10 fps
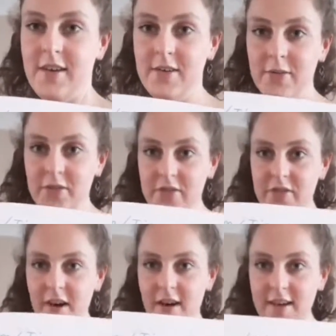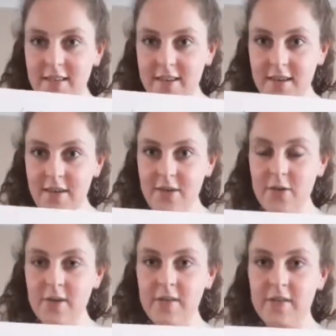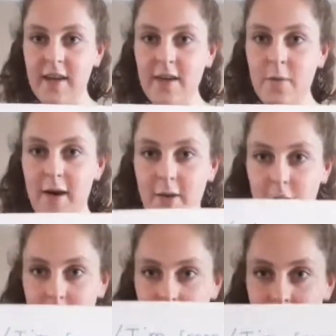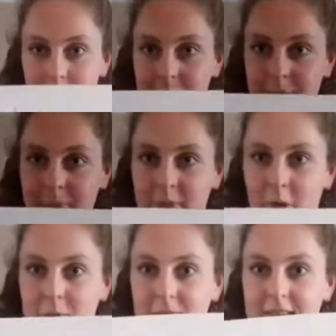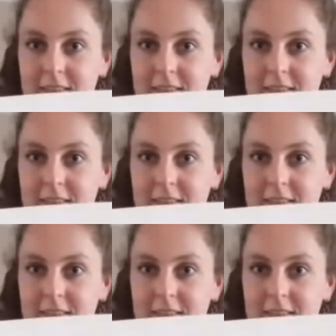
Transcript: To start, you can say where you're from. Hope you can